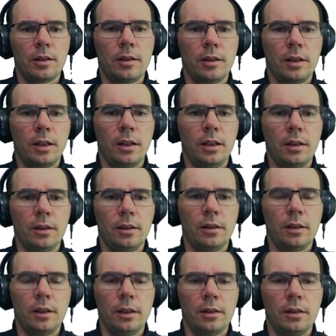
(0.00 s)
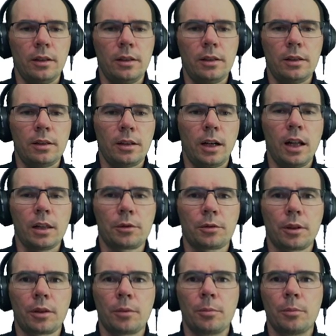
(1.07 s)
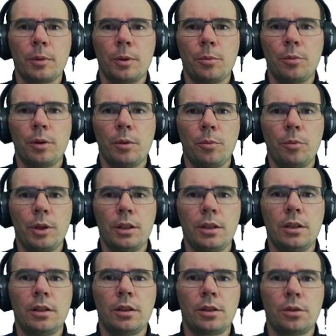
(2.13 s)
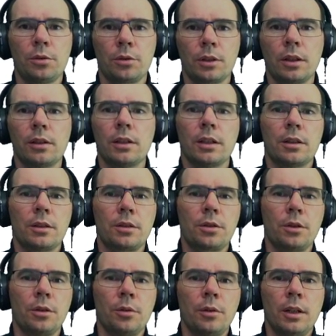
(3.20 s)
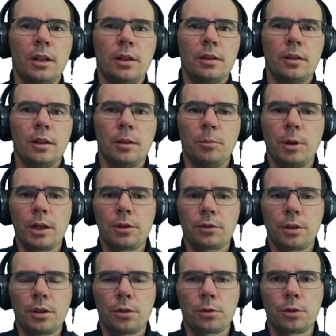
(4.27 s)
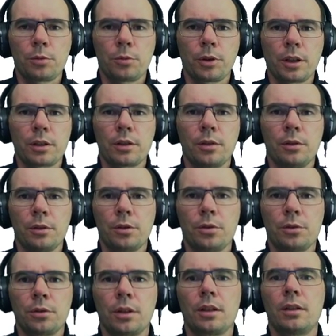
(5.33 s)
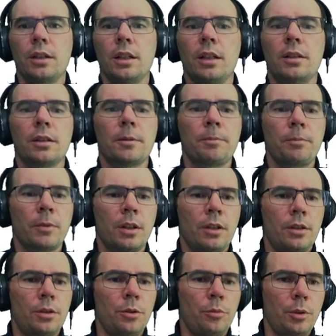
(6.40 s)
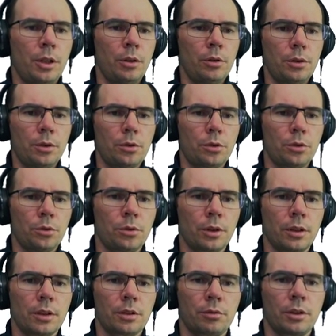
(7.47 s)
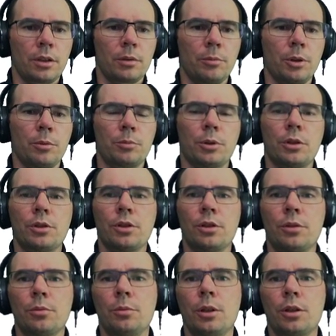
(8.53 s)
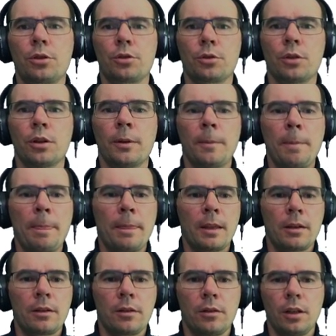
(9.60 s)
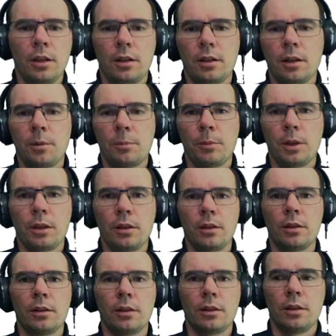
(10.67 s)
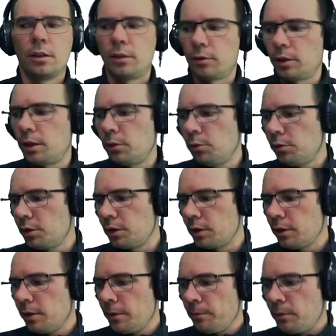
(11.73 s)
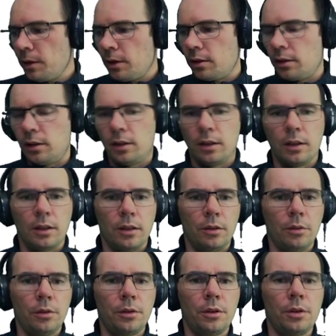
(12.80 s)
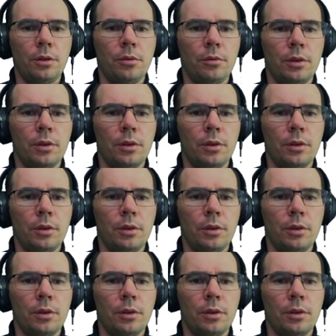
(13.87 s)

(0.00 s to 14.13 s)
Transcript: in this algorithm, we need a sorted list. So binary search works on sorted data. So we also sort these random numbers just to make sure they come in the right order. Although